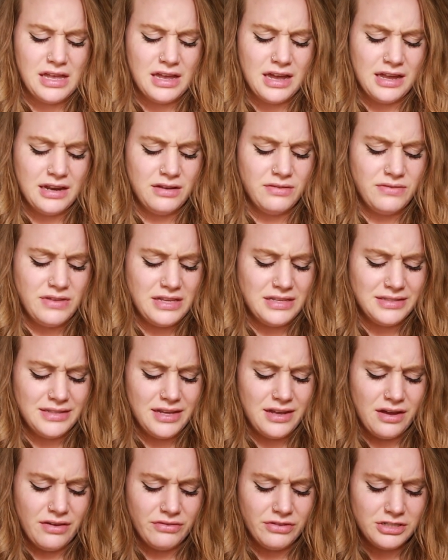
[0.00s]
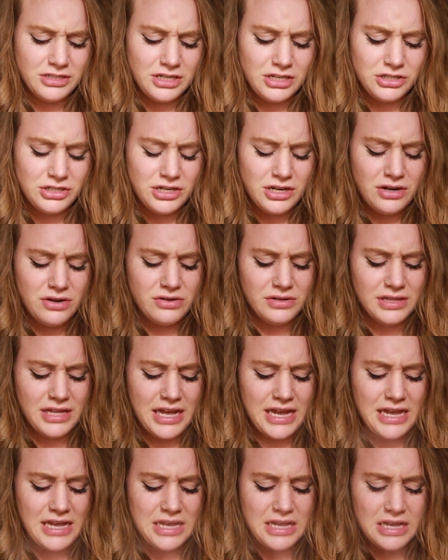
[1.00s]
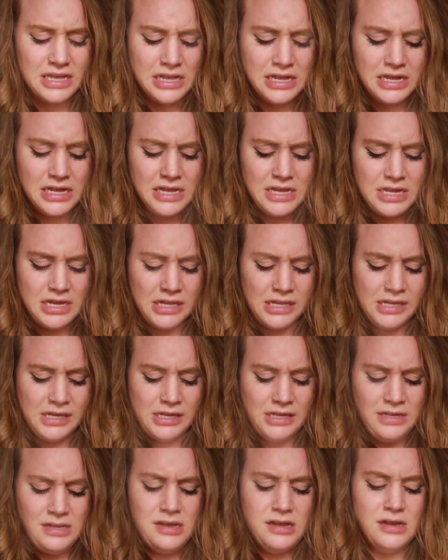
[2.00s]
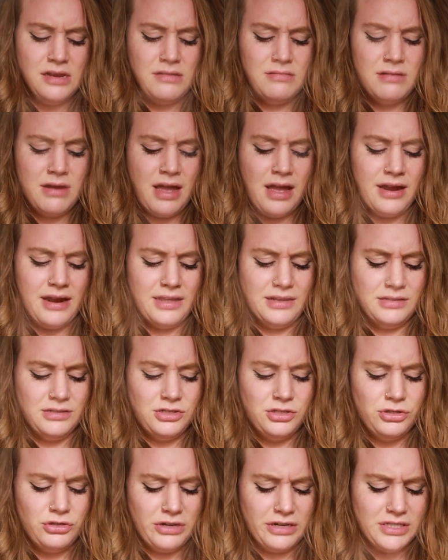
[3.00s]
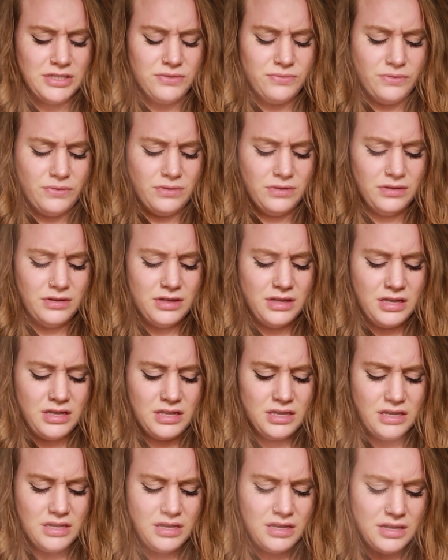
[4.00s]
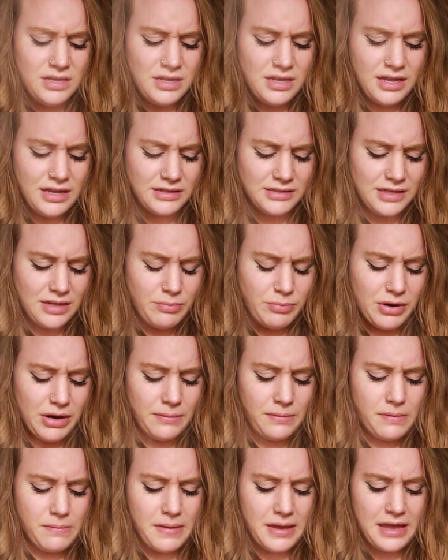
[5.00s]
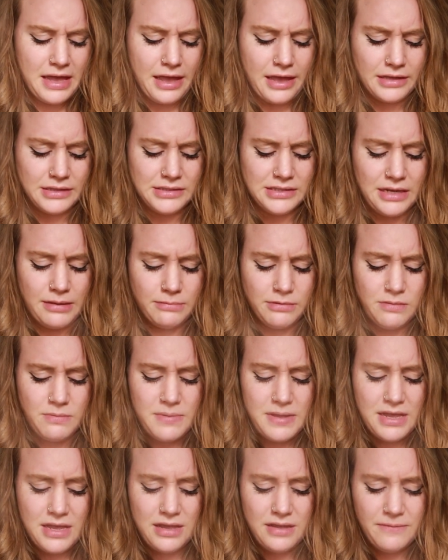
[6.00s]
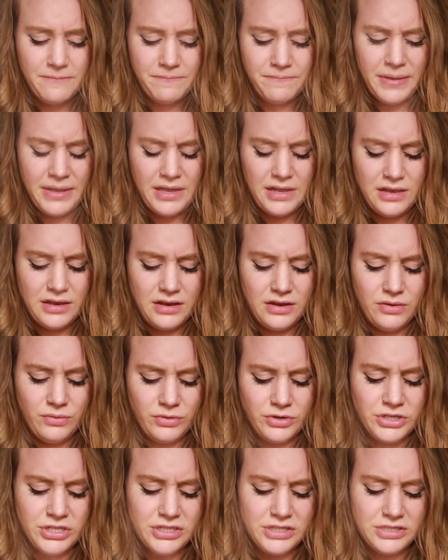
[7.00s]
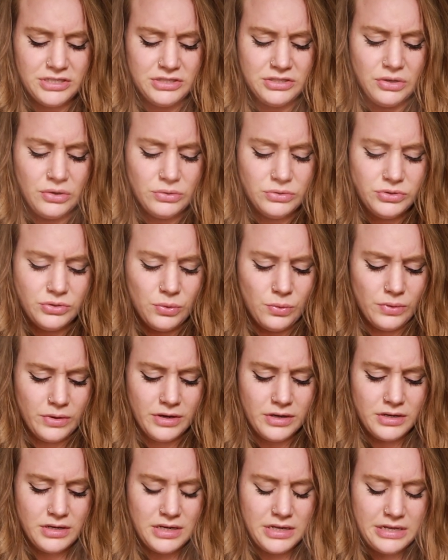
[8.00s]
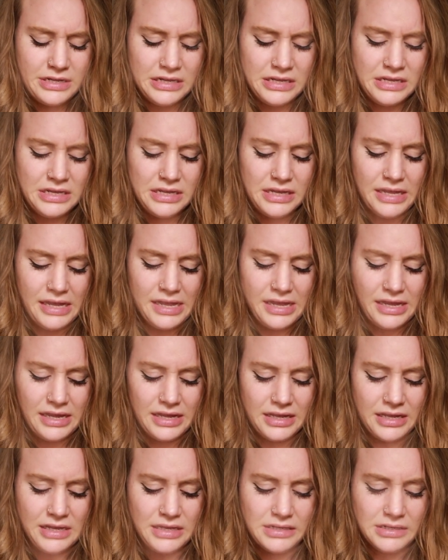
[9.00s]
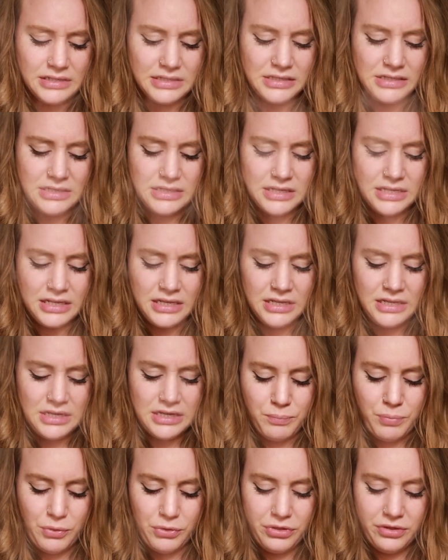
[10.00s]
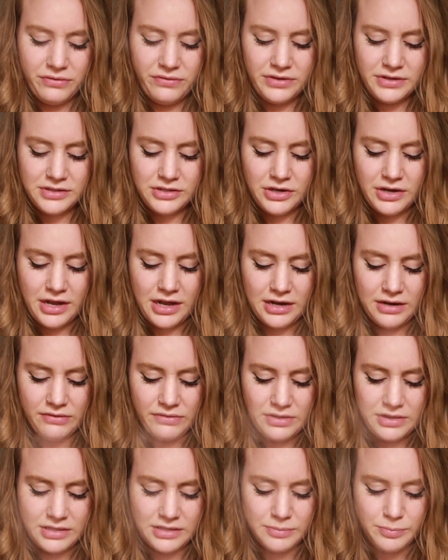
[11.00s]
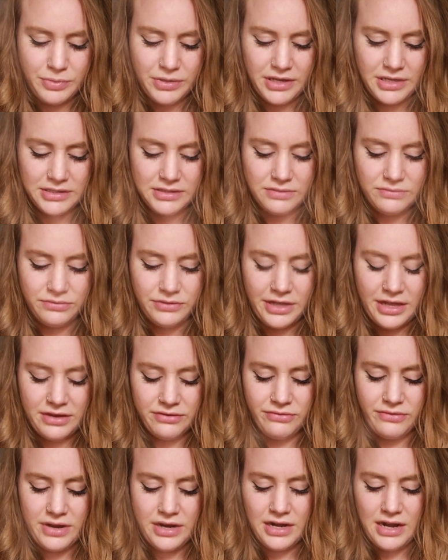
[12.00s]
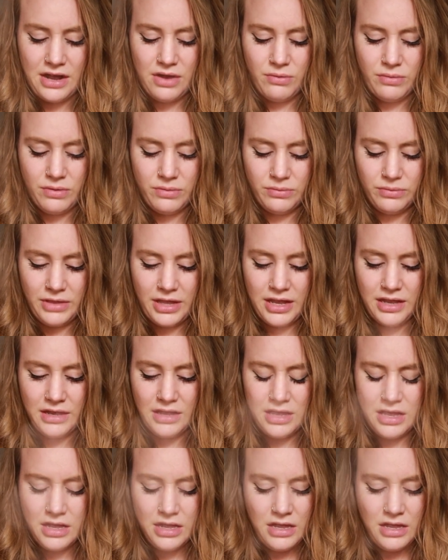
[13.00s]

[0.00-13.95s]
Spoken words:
kind of easy conversation, or, like, not as stressful as I'm probably making it seem to be, but we're just so torn, and both of us are kind of in this place of life right now where, like,